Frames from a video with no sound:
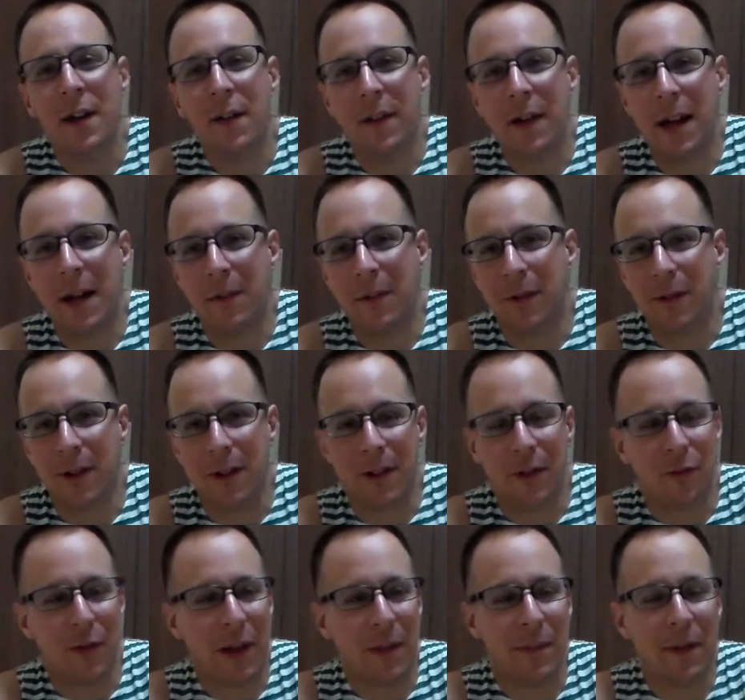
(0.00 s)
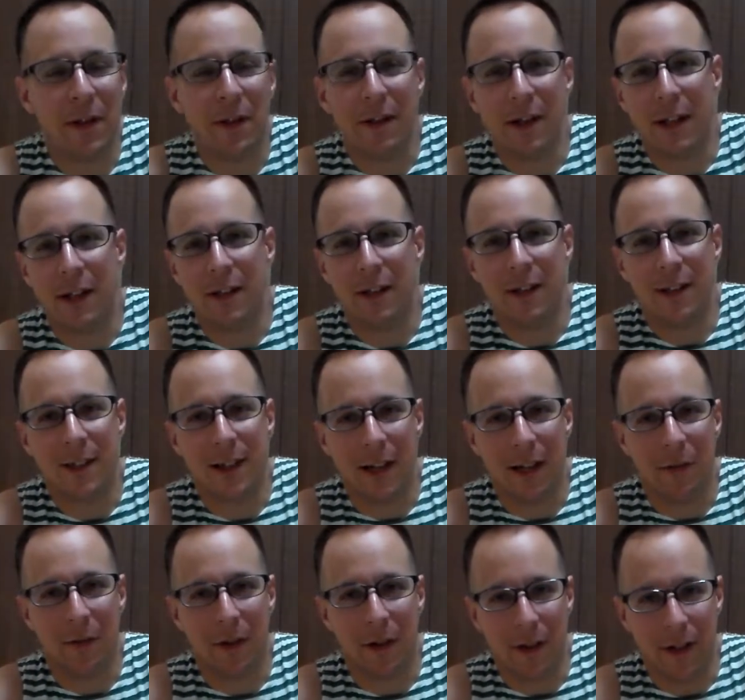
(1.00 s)
what happened was Redbeard needed a
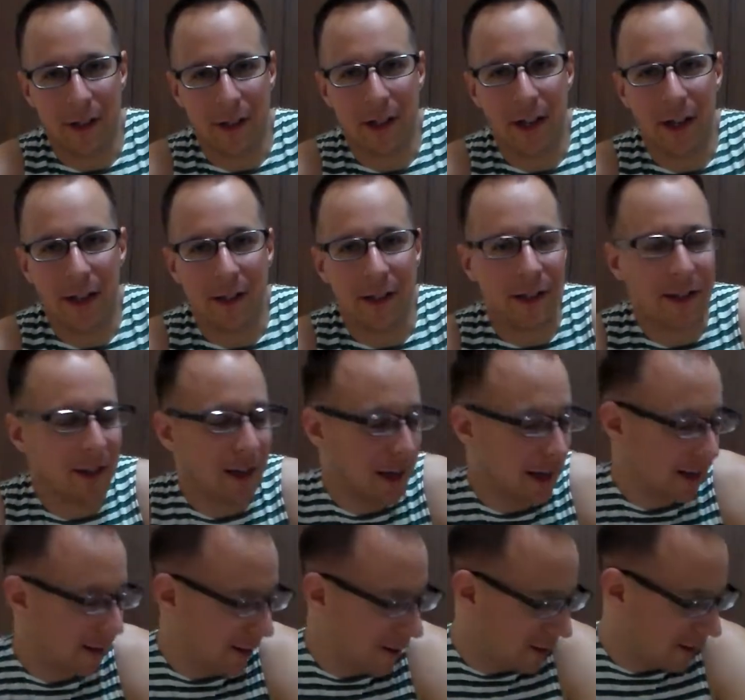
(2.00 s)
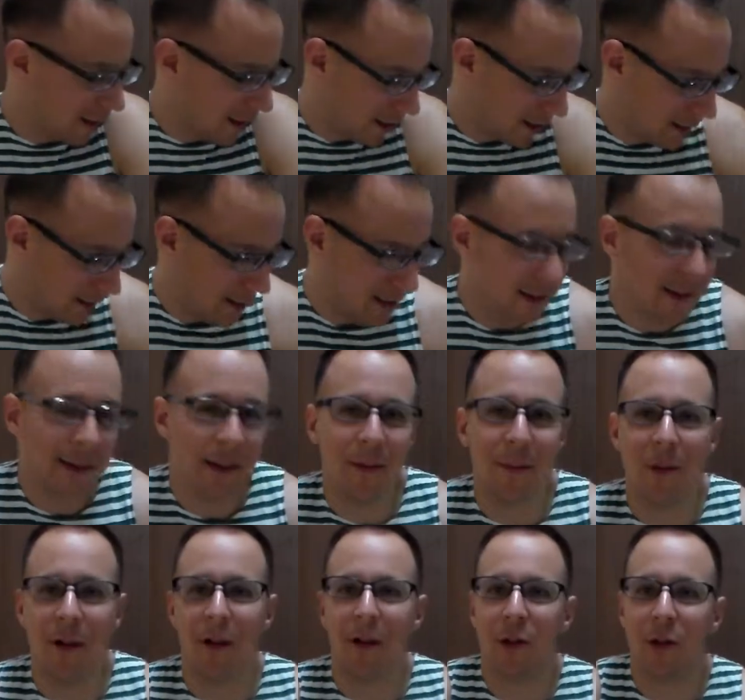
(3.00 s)
second one of these guns, and this gun is the
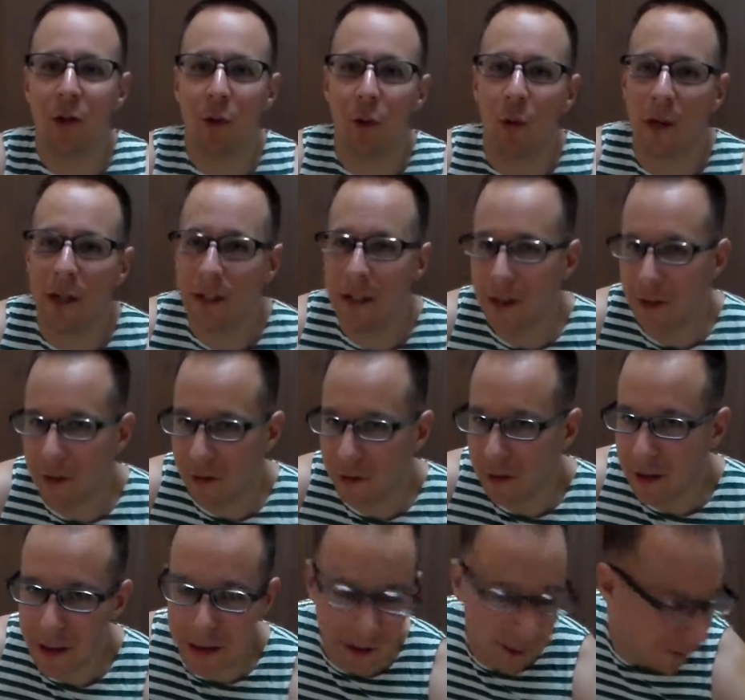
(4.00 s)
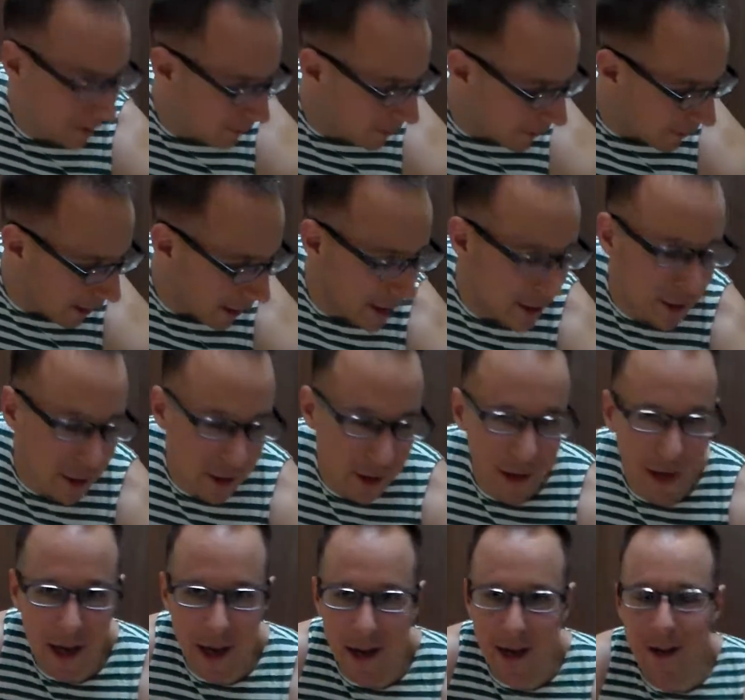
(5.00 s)
Mark 23
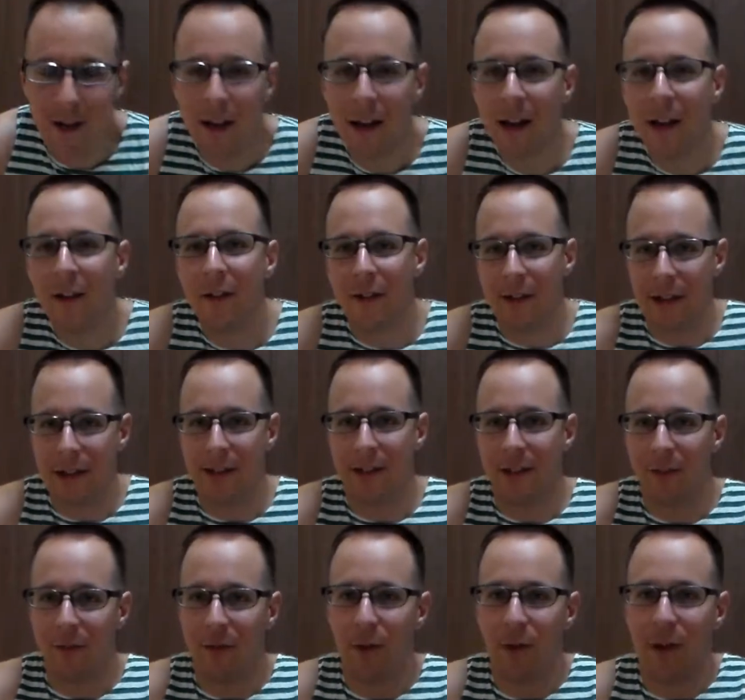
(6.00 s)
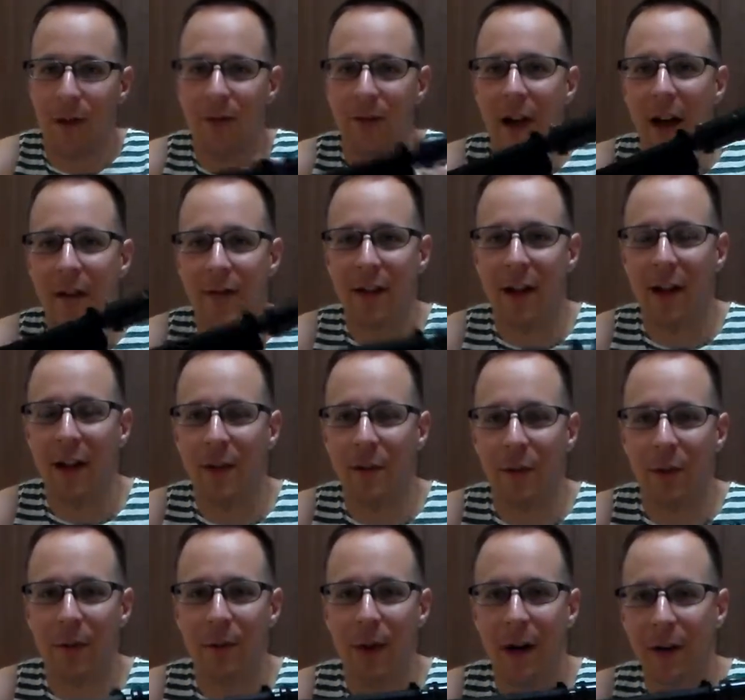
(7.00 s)
H&K, Desnick 45
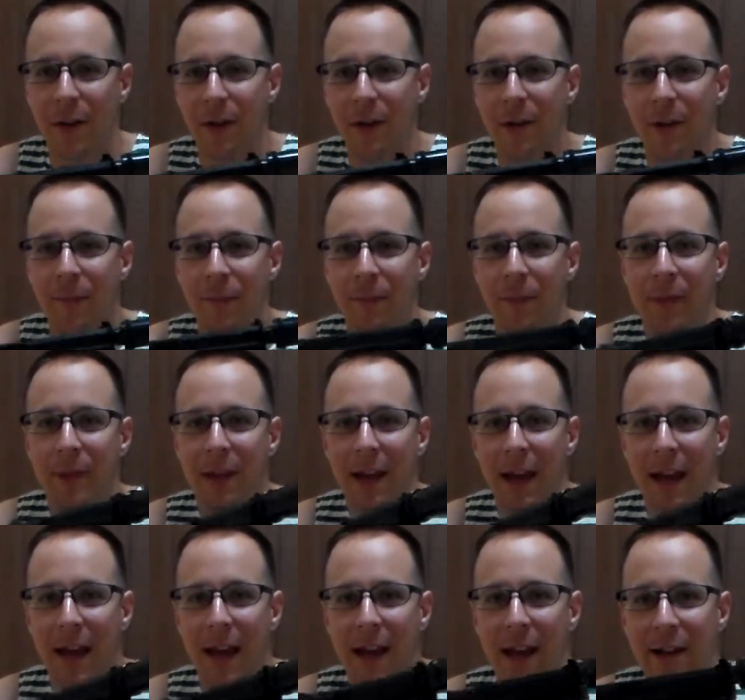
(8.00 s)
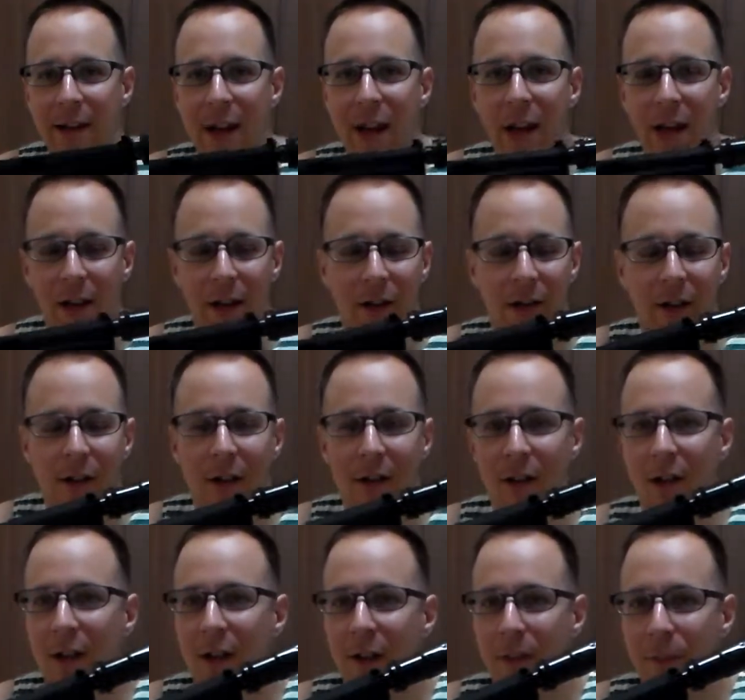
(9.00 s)
caliber model, and a all
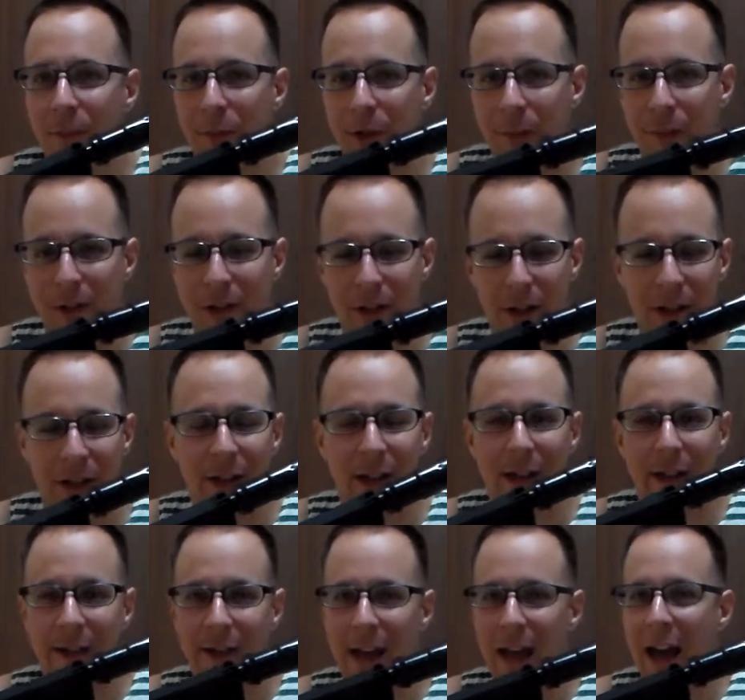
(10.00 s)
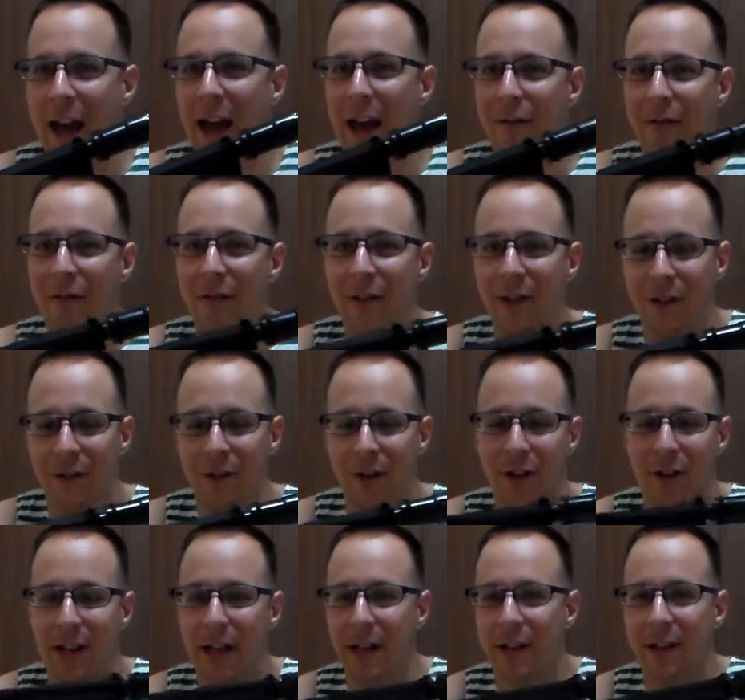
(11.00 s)
in all pretty much a gun and a half as far
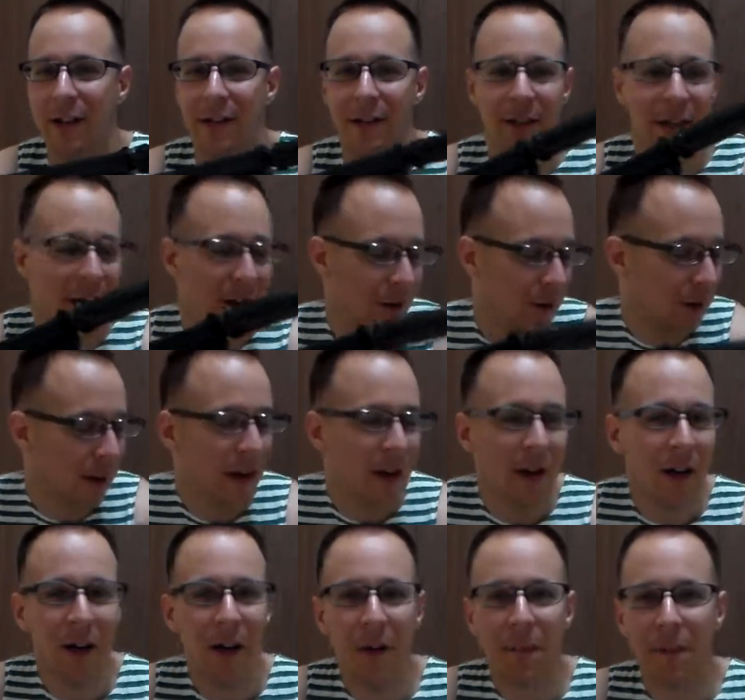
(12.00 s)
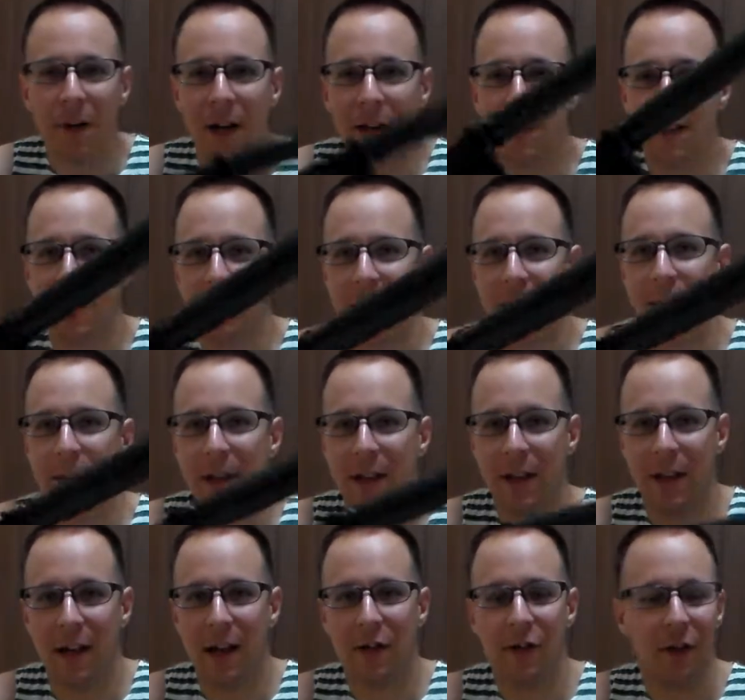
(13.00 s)
as handguns go price is looking to be in
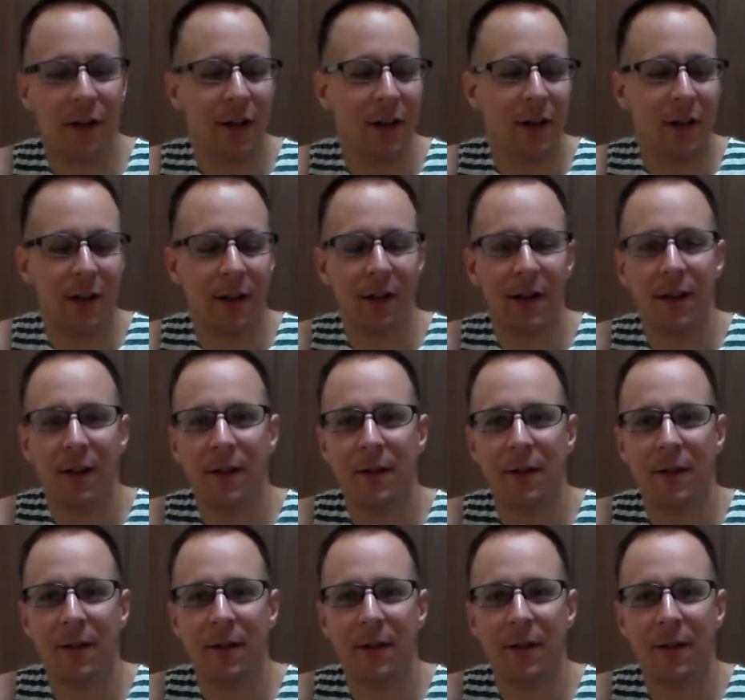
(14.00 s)
the 100